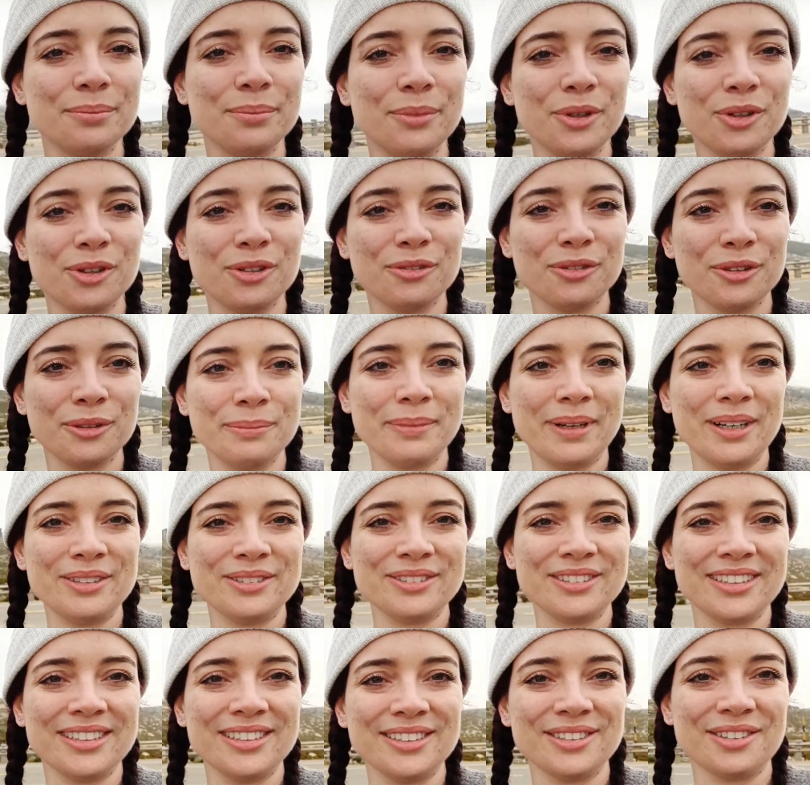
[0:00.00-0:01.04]
Beautiful
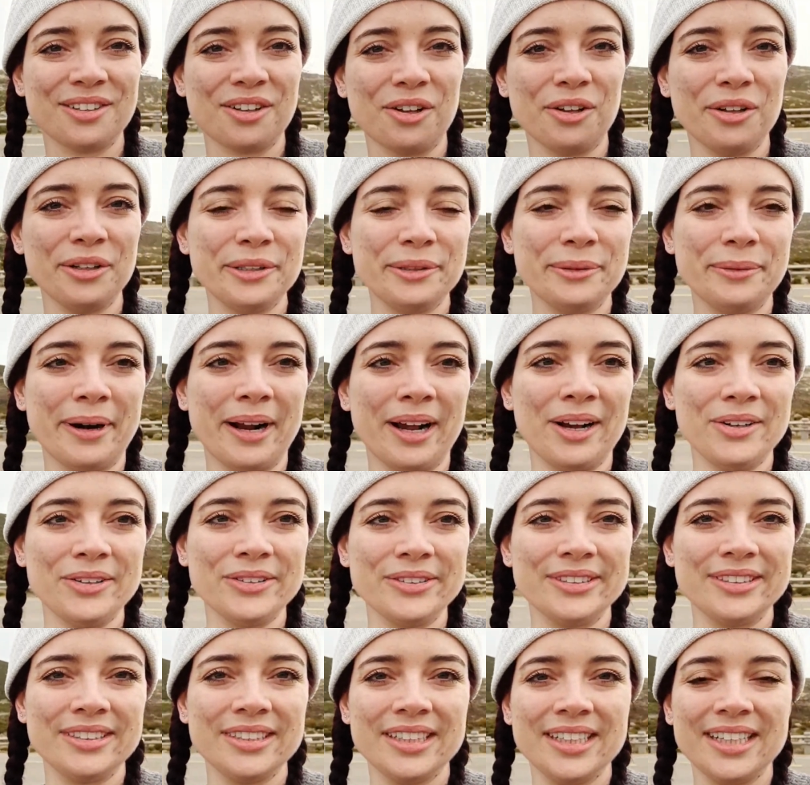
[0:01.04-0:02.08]
mountains all
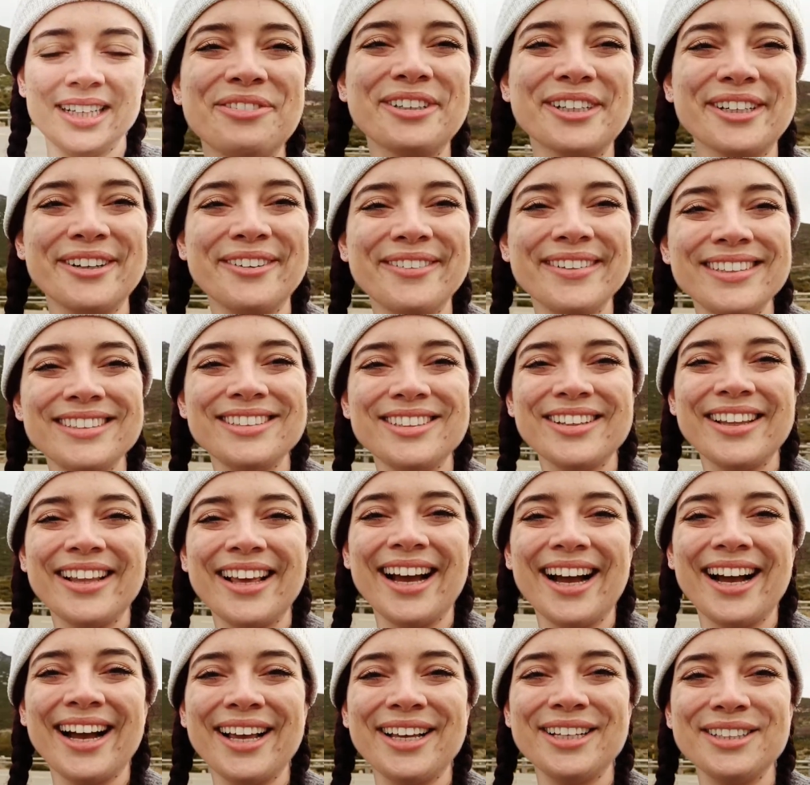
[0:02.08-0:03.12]
around. We're going to the
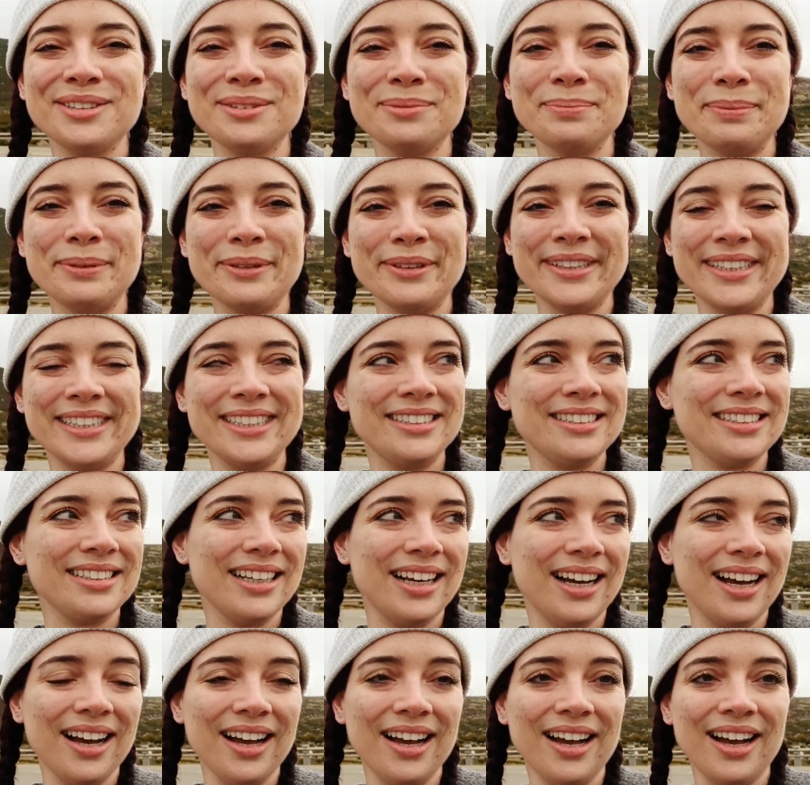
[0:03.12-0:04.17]
highest point
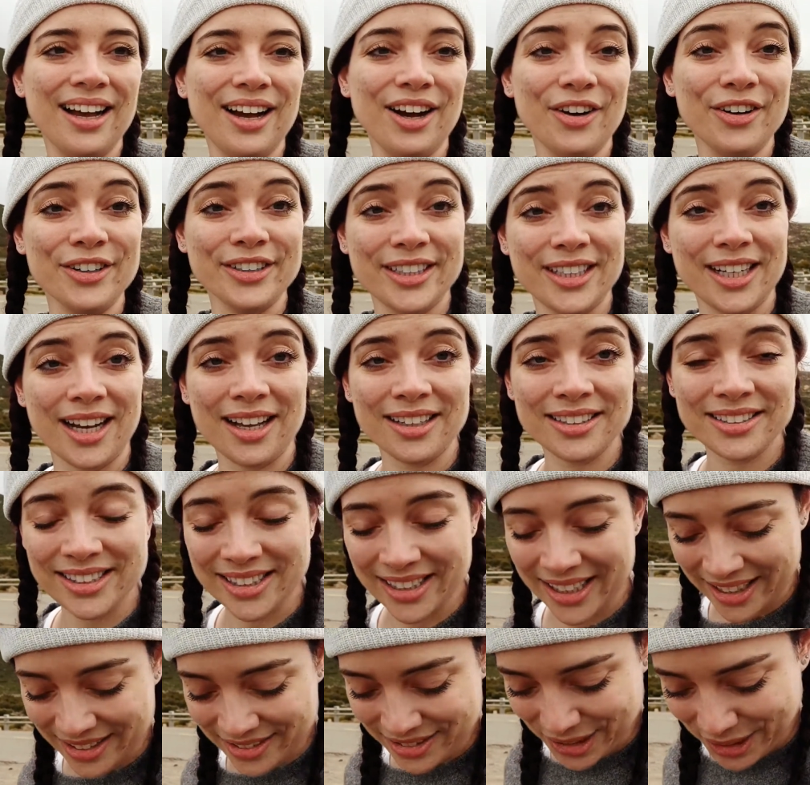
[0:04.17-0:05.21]
on
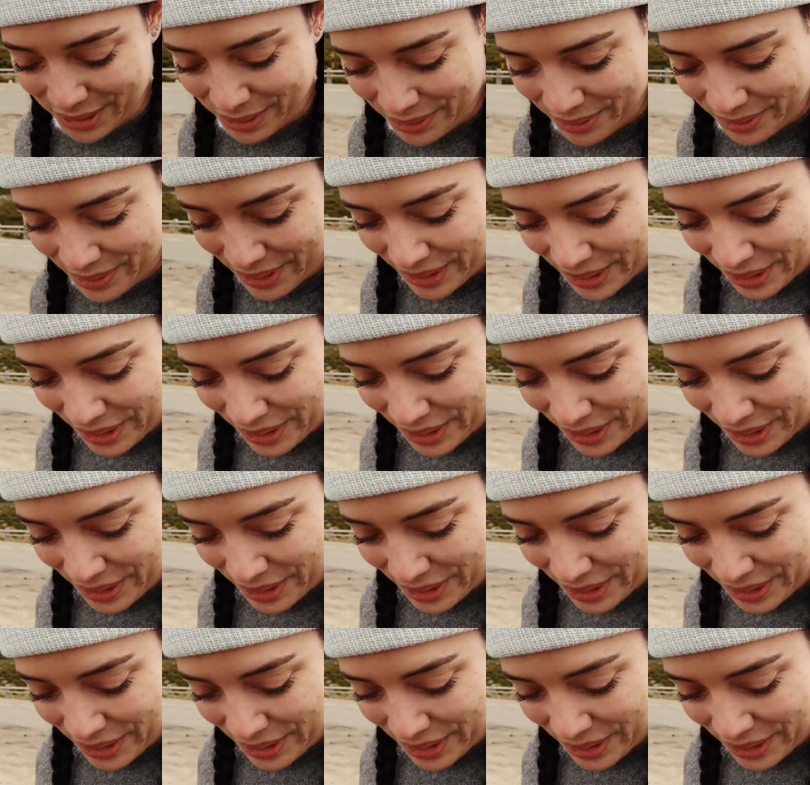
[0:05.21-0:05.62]
continental